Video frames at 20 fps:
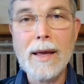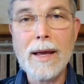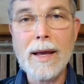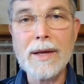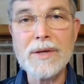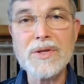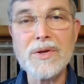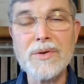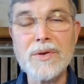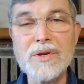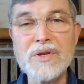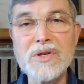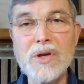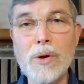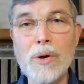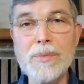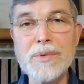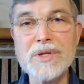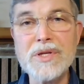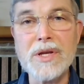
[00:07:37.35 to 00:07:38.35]
And so the
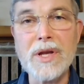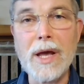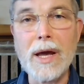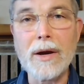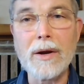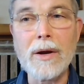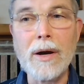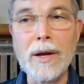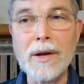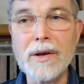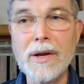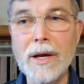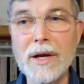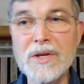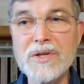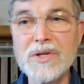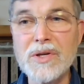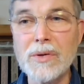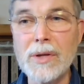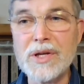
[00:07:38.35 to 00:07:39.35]
psalm is in that
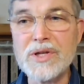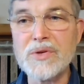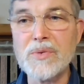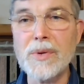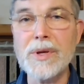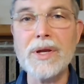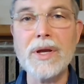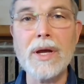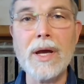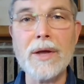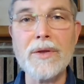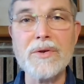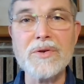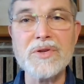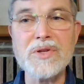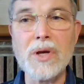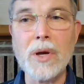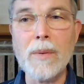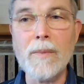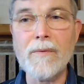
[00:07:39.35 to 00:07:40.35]
context. So let's read together
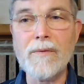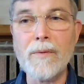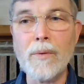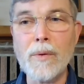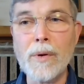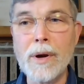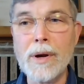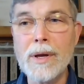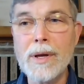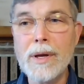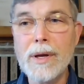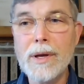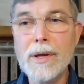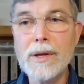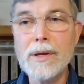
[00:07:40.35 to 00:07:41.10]
Psalm 4.